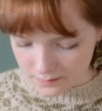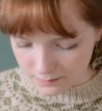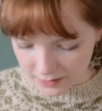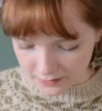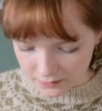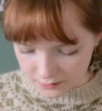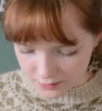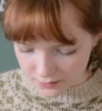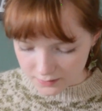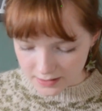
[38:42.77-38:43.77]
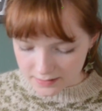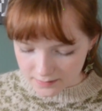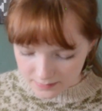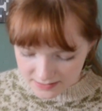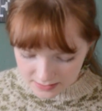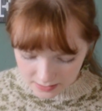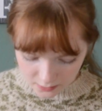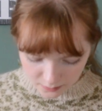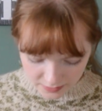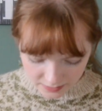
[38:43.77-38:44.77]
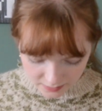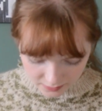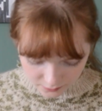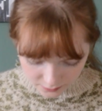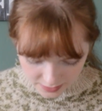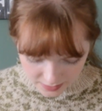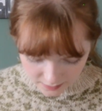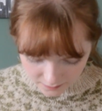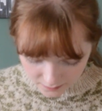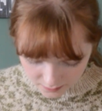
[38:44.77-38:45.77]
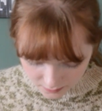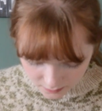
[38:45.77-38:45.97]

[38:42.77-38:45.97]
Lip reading: buttonhole, so let me see how many I already have.